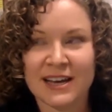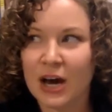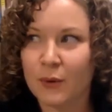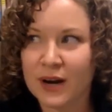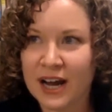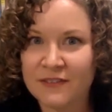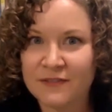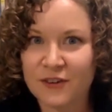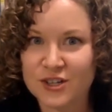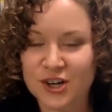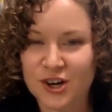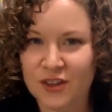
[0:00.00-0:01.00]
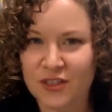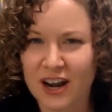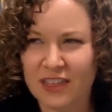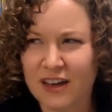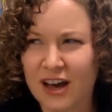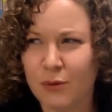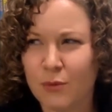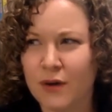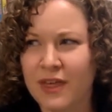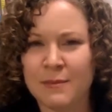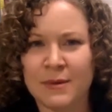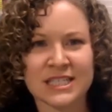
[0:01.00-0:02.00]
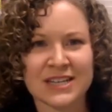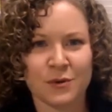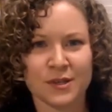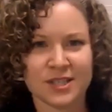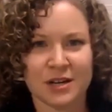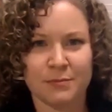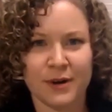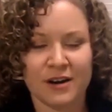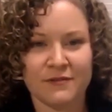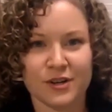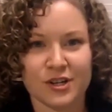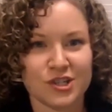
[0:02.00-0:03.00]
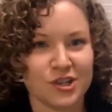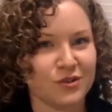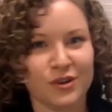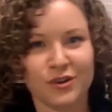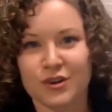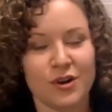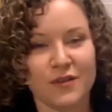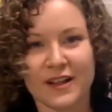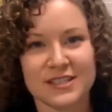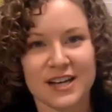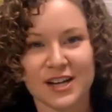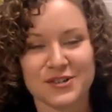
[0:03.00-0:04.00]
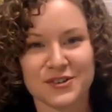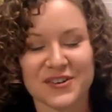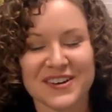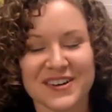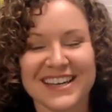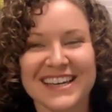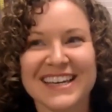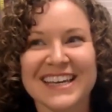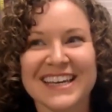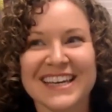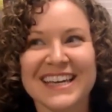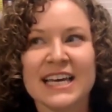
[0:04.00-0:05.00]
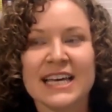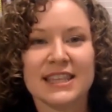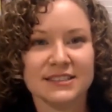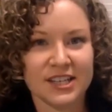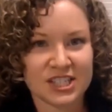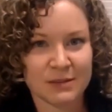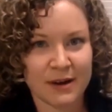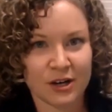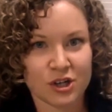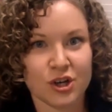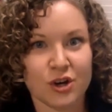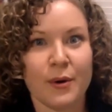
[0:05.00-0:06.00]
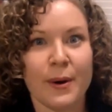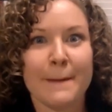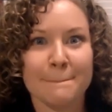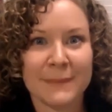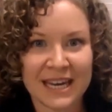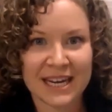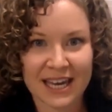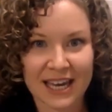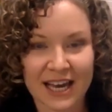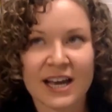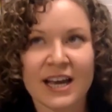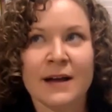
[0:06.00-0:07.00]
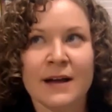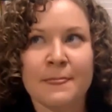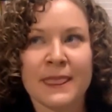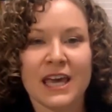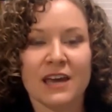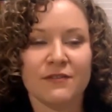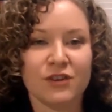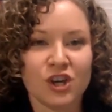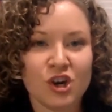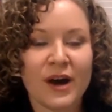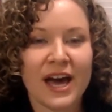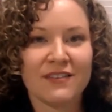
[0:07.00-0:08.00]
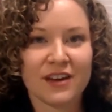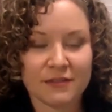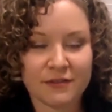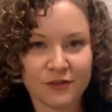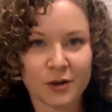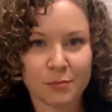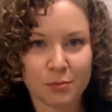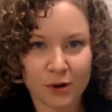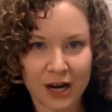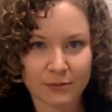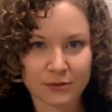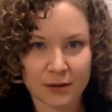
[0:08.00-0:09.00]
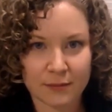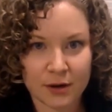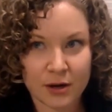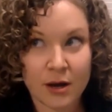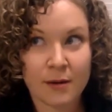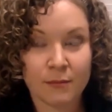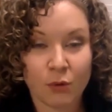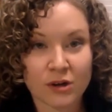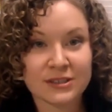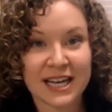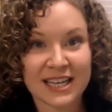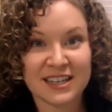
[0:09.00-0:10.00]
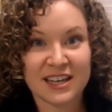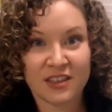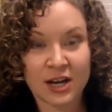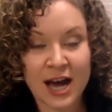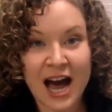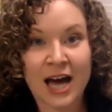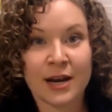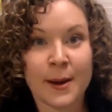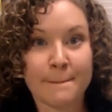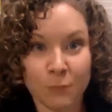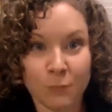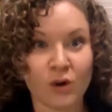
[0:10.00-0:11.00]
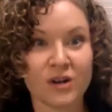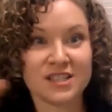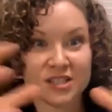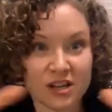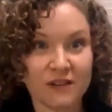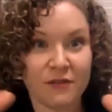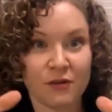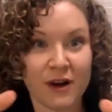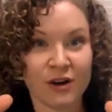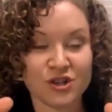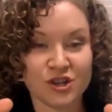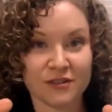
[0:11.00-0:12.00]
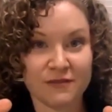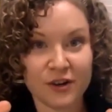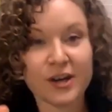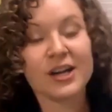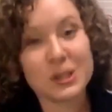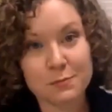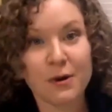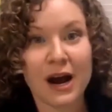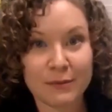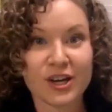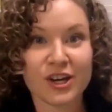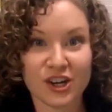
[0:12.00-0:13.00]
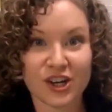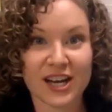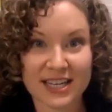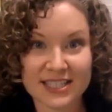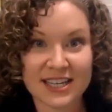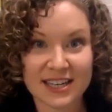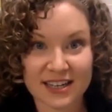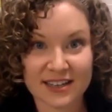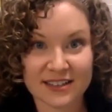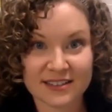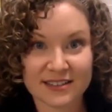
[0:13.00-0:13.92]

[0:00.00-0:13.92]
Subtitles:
And when I first heard that, I thought, well, that means everyone's in a barefoot shoe. No, that's not true. The least amount of shoe, meaning if you have a foot problem, more likely than not, more stuff around your foot is probably a good idea.